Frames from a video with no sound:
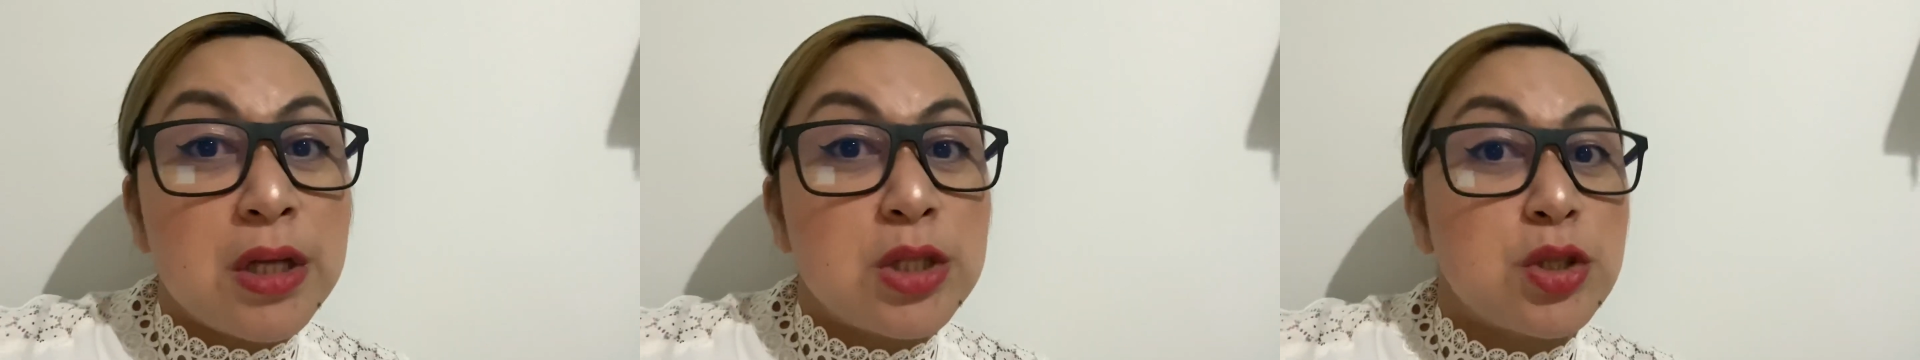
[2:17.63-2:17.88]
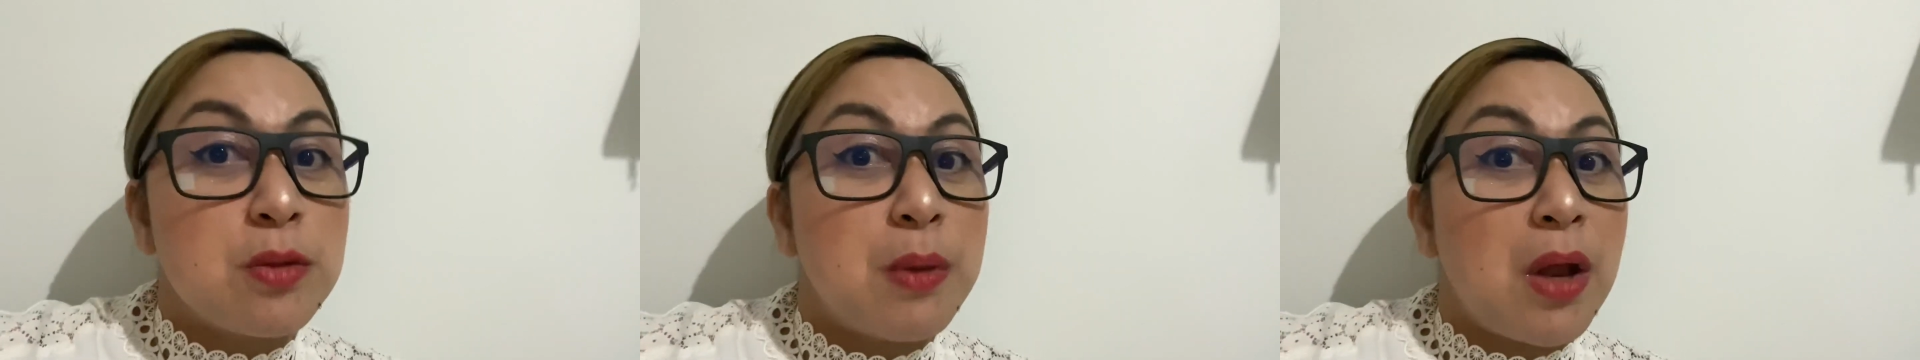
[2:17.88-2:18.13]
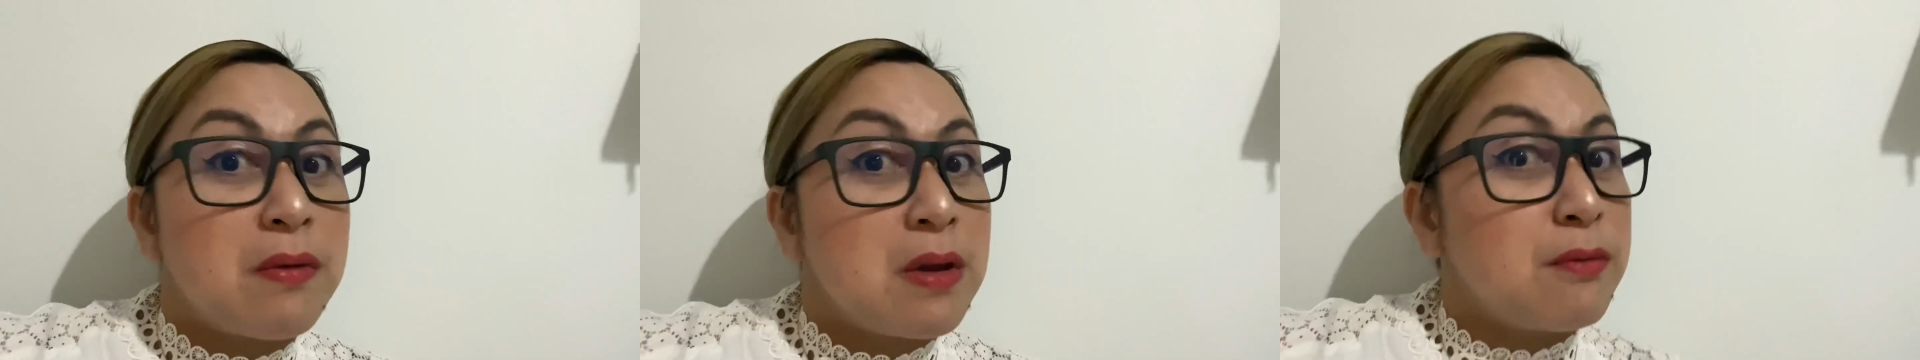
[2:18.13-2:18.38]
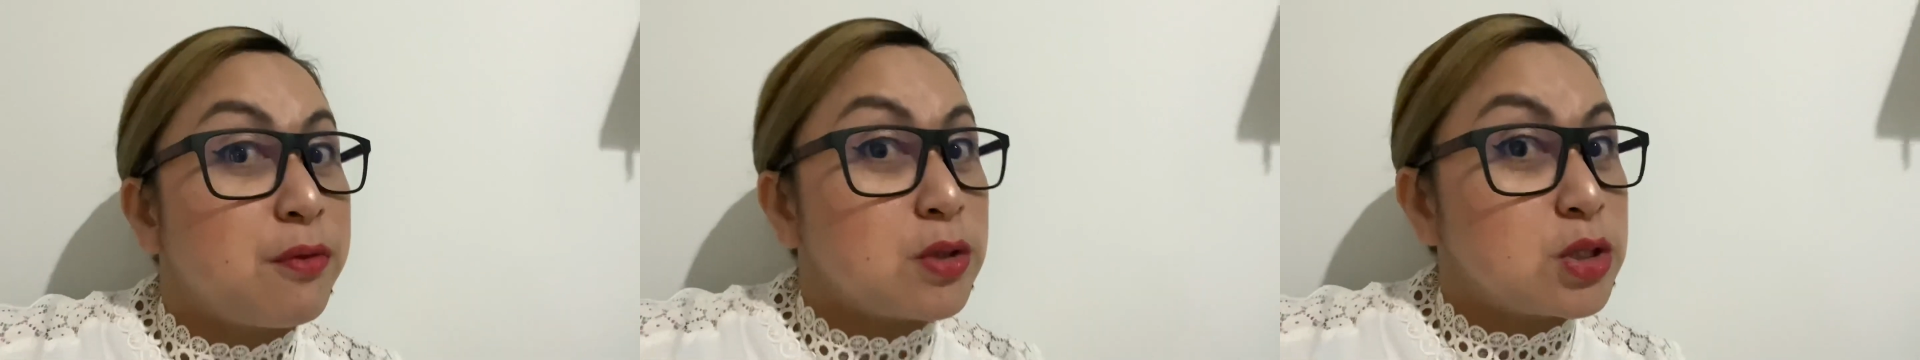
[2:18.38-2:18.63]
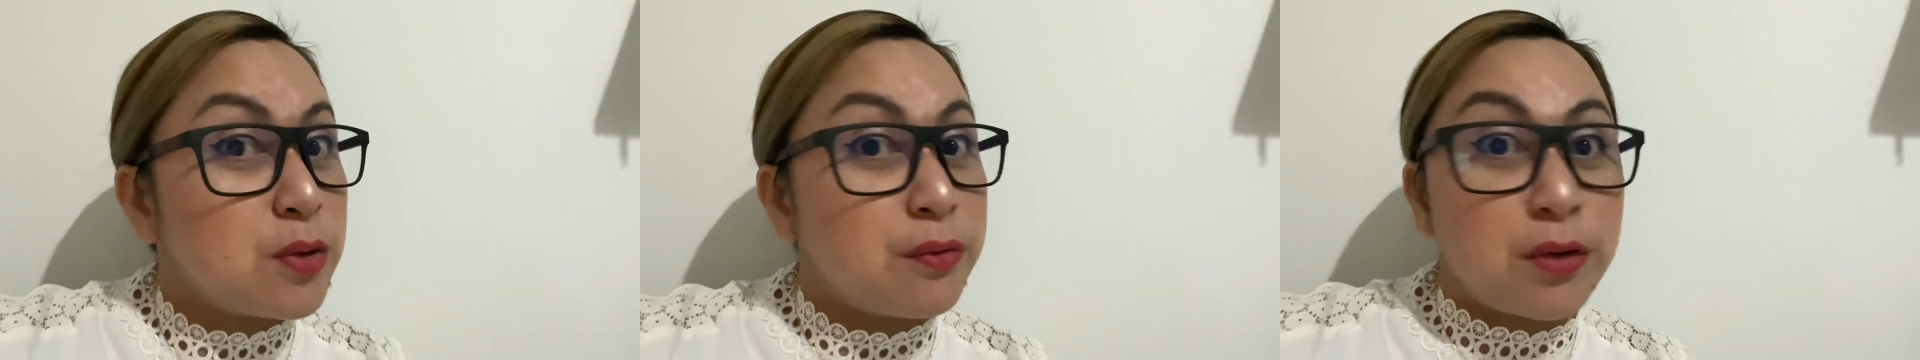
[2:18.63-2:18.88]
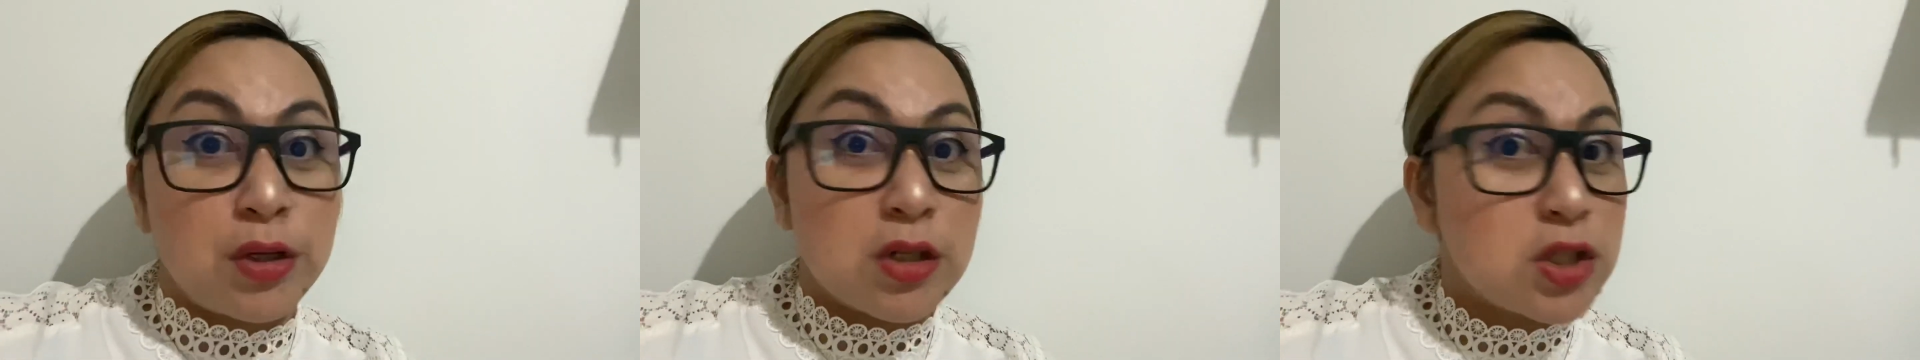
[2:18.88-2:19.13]
It should be a reinforcer
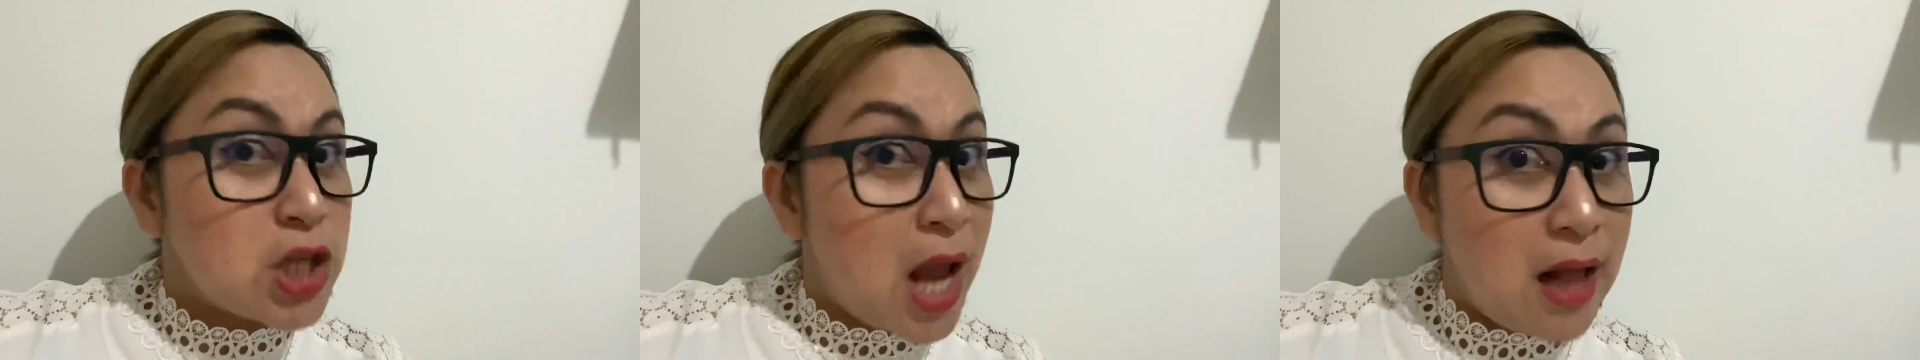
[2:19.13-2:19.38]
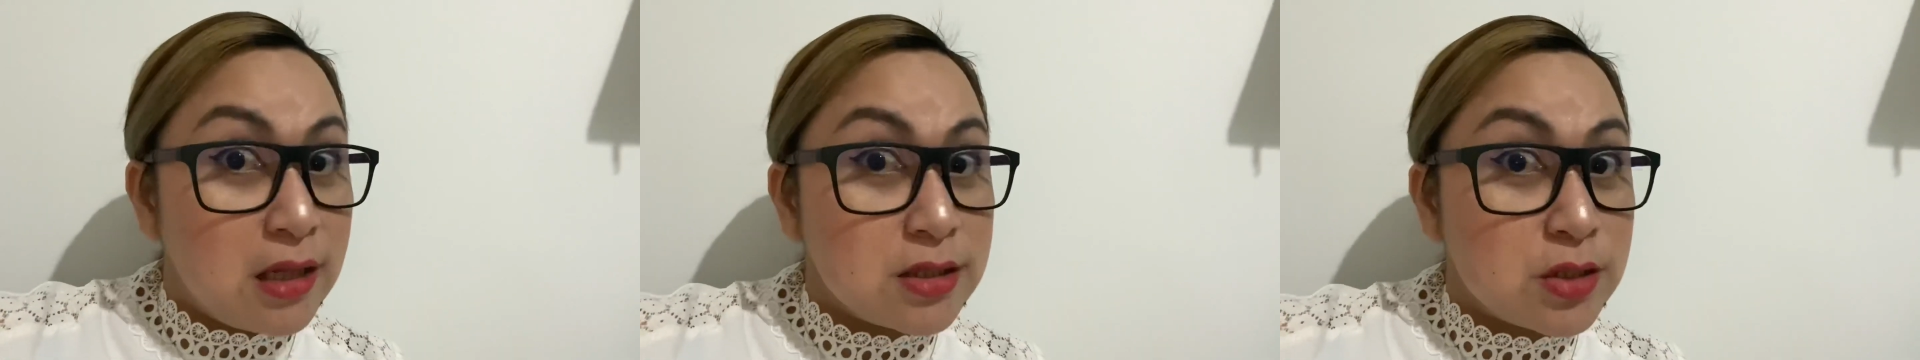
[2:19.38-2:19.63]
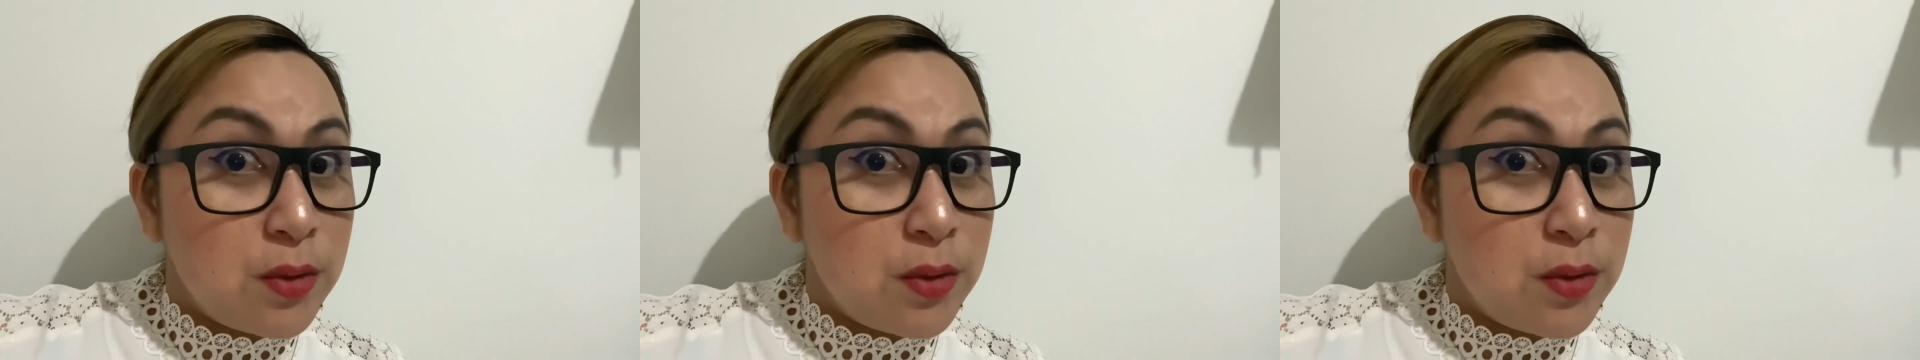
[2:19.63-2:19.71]
for your child.